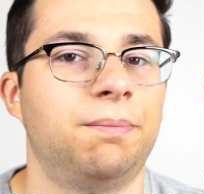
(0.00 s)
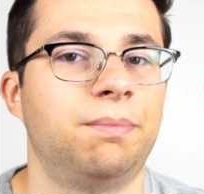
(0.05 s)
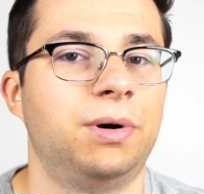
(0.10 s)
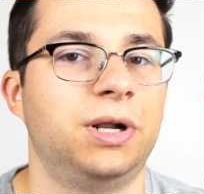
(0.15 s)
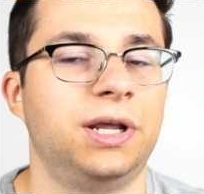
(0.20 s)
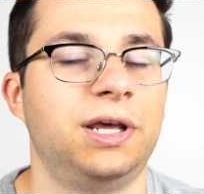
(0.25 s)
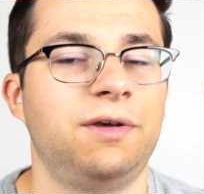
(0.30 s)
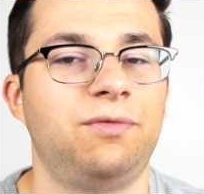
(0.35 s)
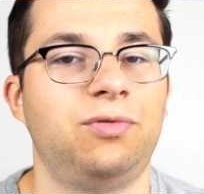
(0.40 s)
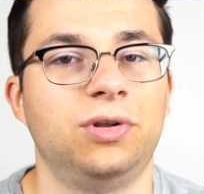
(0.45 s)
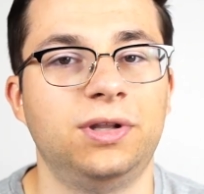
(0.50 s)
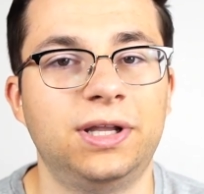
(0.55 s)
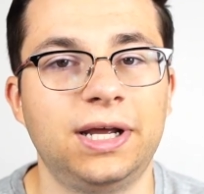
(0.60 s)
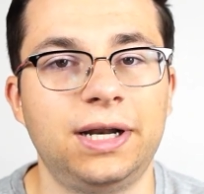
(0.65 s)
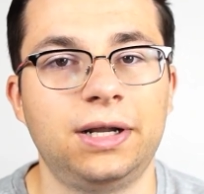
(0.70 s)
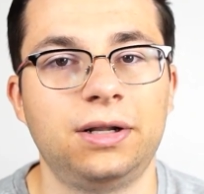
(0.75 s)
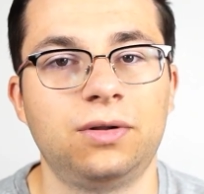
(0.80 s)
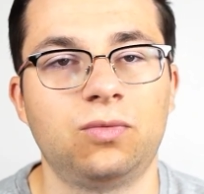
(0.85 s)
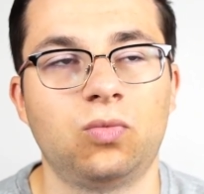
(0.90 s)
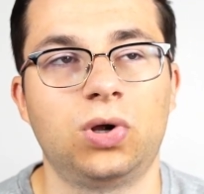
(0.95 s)
But if you
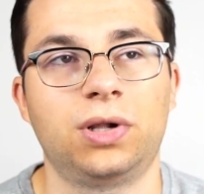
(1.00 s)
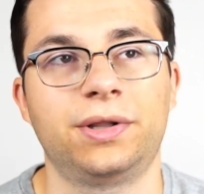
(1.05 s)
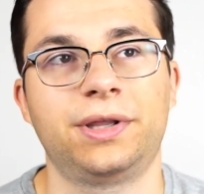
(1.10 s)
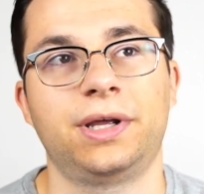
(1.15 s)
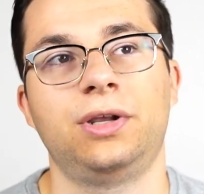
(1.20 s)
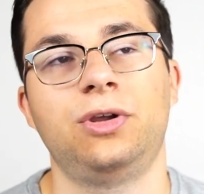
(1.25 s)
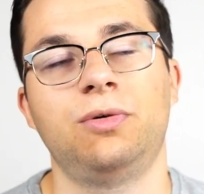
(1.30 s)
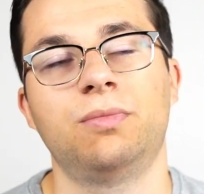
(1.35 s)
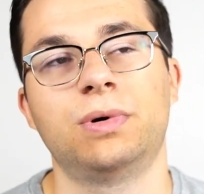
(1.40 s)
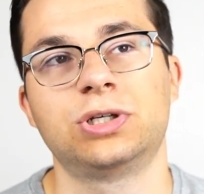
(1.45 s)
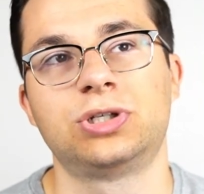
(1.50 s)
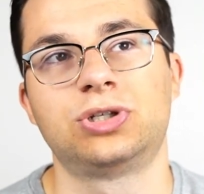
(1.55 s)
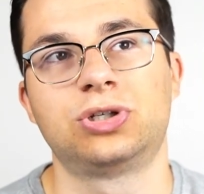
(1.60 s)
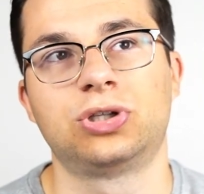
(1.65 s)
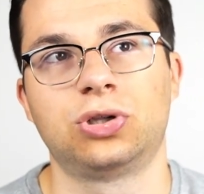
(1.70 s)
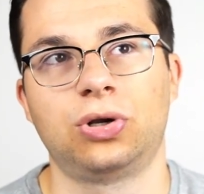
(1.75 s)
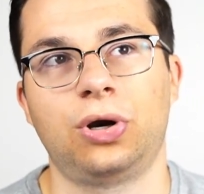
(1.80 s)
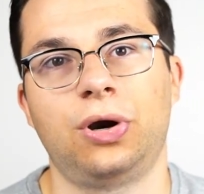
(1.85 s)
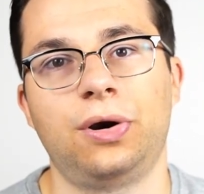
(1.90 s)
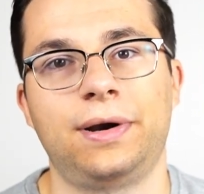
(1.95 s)
didn't, well then you
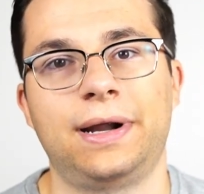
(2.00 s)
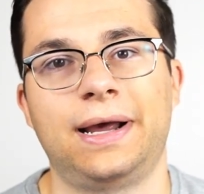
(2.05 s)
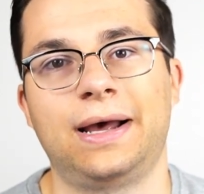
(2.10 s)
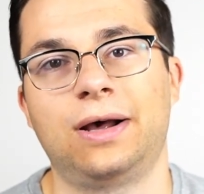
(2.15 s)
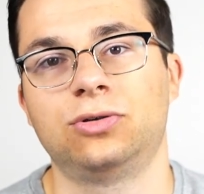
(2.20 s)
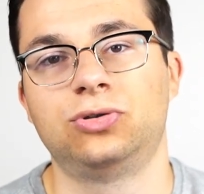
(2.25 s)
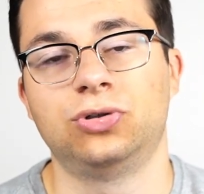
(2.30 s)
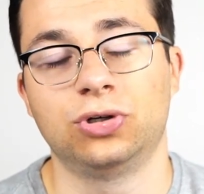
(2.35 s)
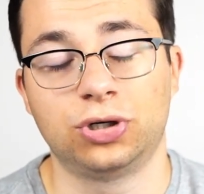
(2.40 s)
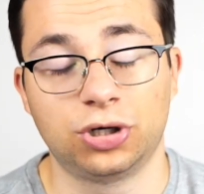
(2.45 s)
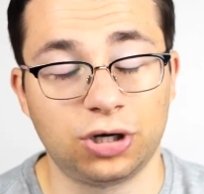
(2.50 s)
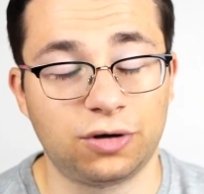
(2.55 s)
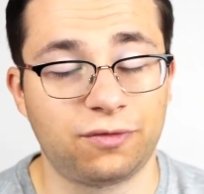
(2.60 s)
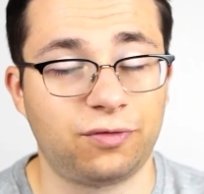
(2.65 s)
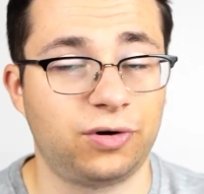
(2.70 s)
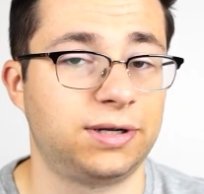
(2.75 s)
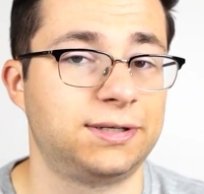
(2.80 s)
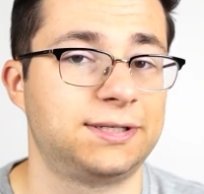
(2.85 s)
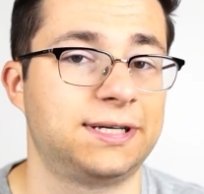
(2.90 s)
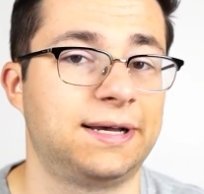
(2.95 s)
must learn how to cook,
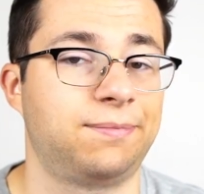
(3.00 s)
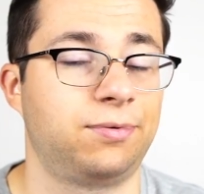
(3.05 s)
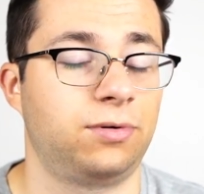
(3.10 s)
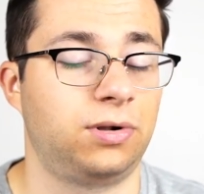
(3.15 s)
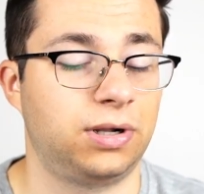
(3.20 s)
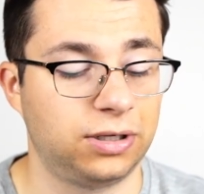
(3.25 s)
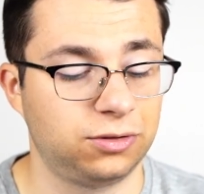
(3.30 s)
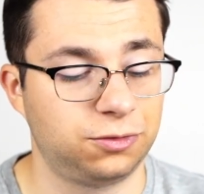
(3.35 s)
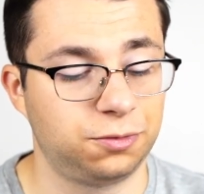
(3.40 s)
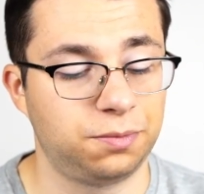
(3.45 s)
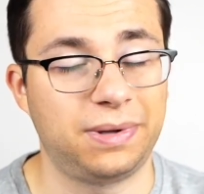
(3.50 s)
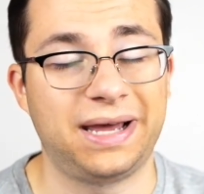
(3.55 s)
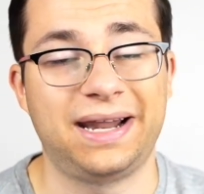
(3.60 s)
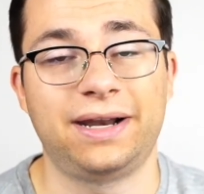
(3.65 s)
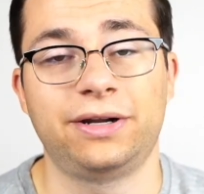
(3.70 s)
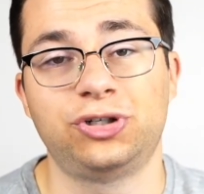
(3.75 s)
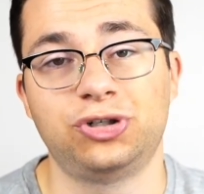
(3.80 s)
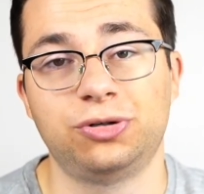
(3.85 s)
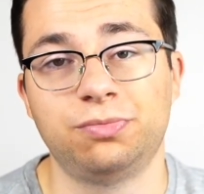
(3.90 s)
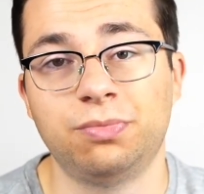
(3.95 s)
for example, how to
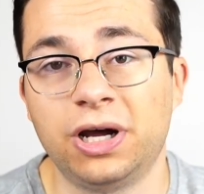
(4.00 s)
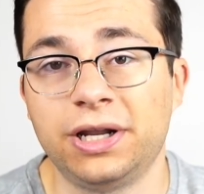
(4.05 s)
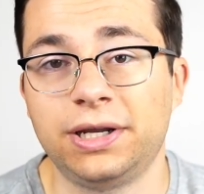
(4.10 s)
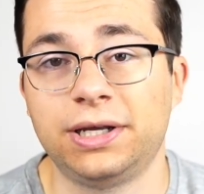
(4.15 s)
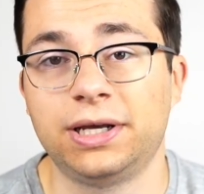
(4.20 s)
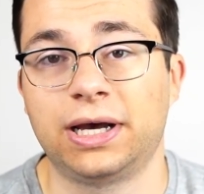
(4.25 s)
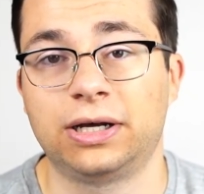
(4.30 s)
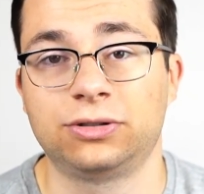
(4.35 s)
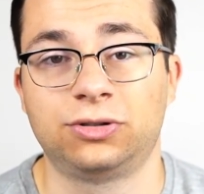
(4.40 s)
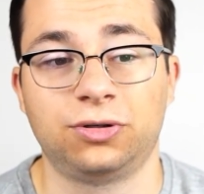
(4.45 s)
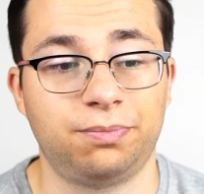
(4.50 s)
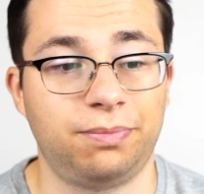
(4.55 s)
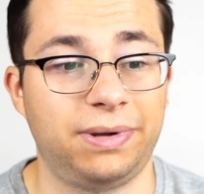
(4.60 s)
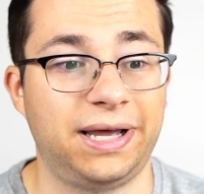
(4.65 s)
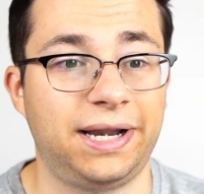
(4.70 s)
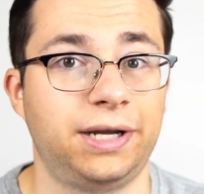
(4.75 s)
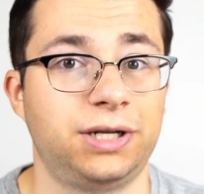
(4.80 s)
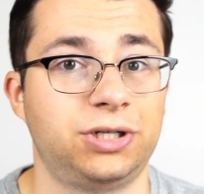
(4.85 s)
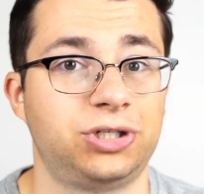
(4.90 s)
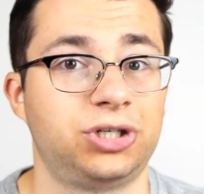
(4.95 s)
manage your money, how to
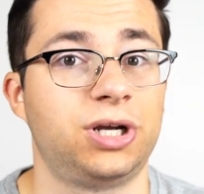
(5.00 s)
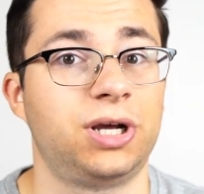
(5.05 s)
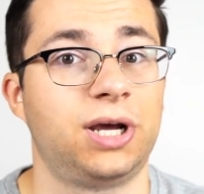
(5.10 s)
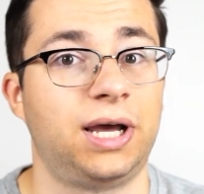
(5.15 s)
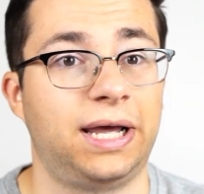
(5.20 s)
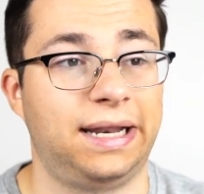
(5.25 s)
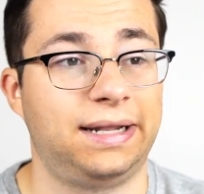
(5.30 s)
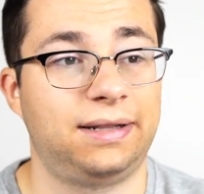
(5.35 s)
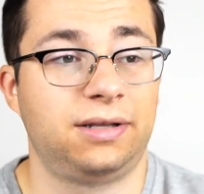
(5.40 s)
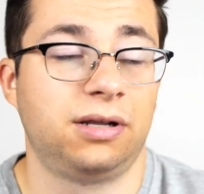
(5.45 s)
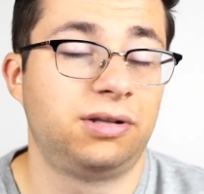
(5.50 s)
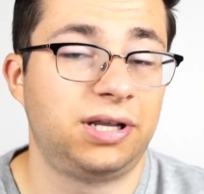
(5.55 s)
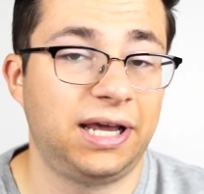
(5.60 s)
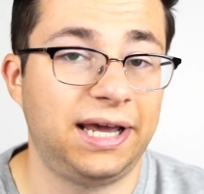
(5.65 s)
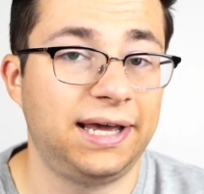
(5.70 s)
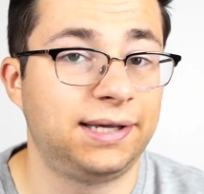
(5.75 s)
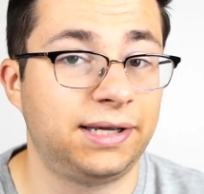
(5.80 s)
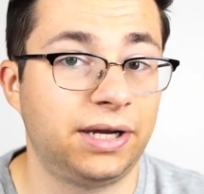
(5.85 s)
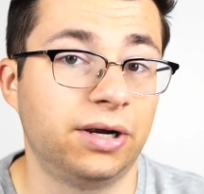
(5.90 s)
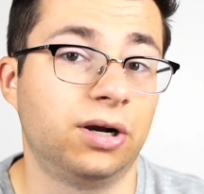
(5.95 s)
manage and to
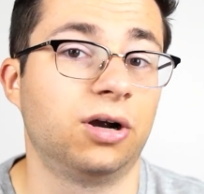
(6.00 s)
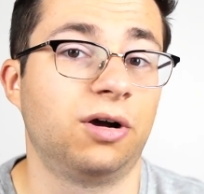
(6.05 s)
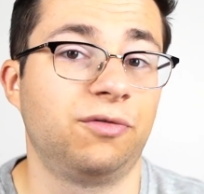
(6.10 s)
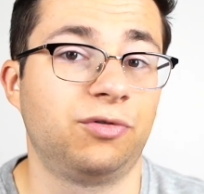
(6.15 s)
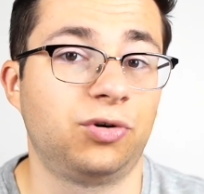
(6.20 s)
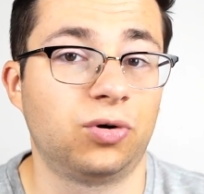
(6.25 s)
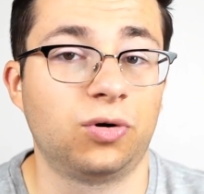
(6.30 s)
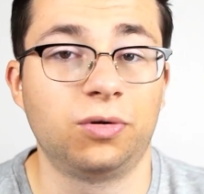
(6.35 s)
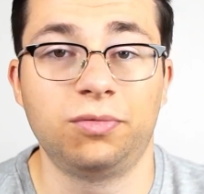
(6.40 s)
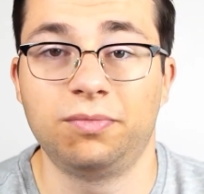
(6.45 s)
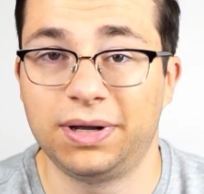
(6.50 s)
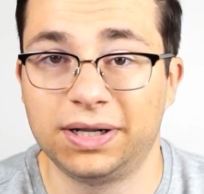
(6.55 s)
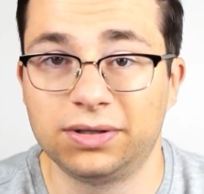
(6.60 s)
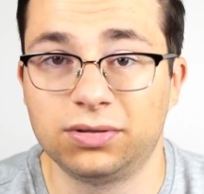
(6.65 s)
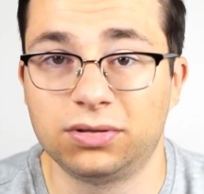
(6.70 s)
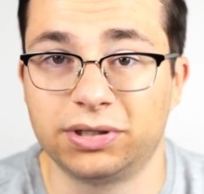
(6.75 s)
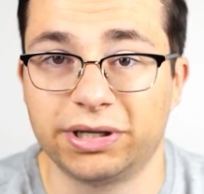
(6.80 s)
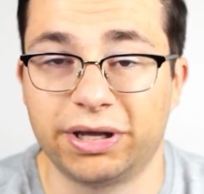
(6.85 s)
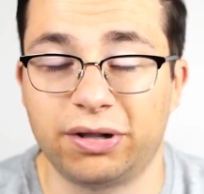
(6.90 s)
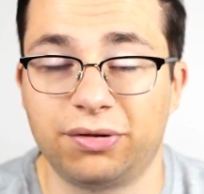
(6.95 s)
take care of your own
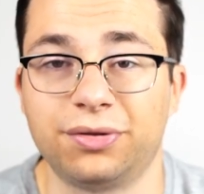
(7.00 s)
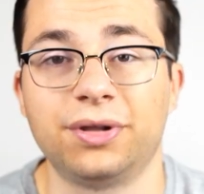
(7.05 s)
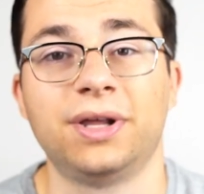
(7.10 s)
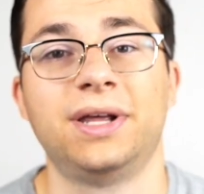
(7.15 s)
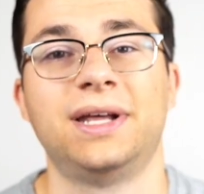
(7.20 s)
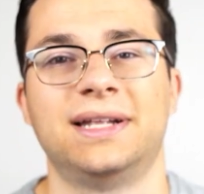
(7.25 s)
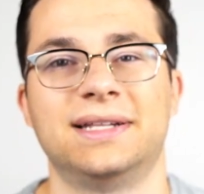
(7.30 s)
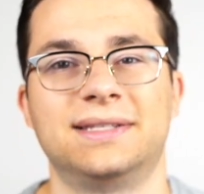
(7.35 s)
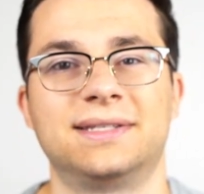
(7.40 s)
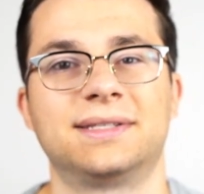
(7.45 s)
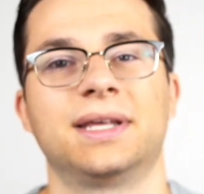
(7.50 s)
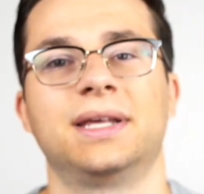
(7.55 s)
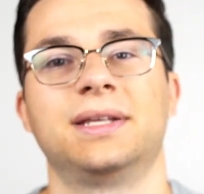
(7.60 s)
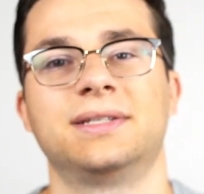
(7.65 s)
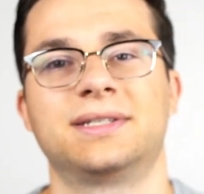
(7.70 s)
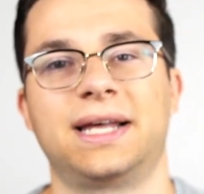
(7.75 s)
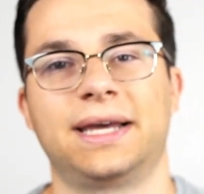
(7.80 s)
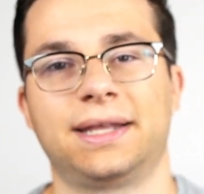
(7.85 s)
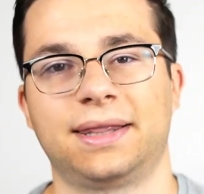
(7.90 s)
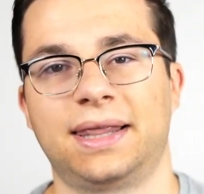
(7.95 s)
mental health. It's
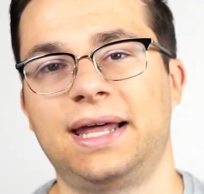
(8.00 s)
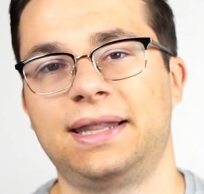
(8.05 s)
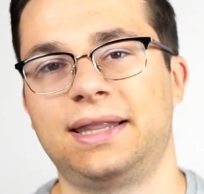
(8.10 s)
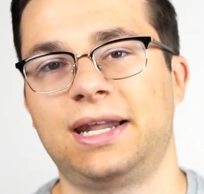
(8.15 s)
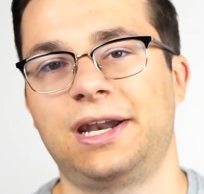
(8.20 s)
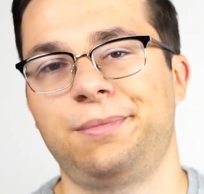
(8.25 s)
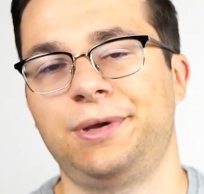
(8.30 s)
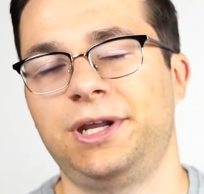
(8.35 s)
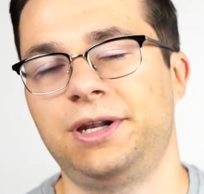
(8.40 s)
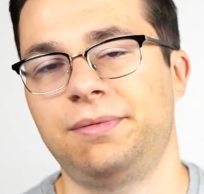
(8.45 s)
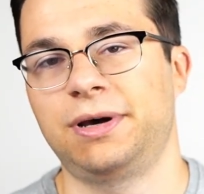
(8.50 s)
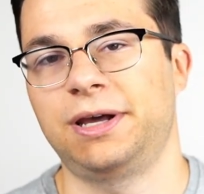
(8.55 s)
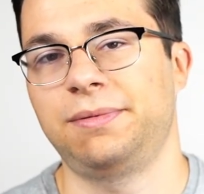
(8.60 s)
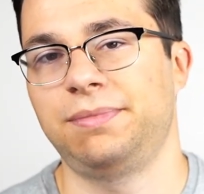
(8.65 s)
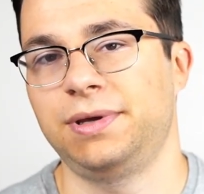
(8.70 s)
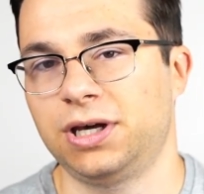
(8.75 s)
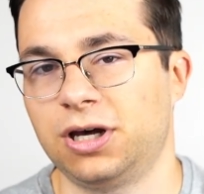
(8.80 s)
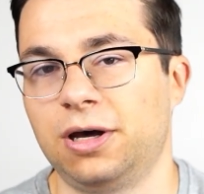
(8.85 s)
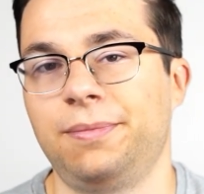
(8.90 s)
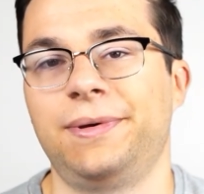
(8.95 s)
things like that that I mean by
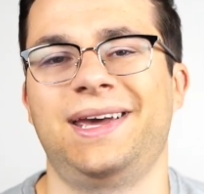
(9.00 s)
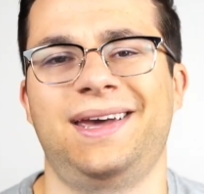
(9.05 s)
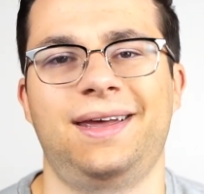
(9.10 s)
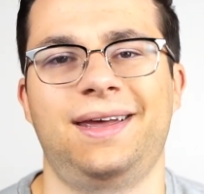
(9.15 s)
becoming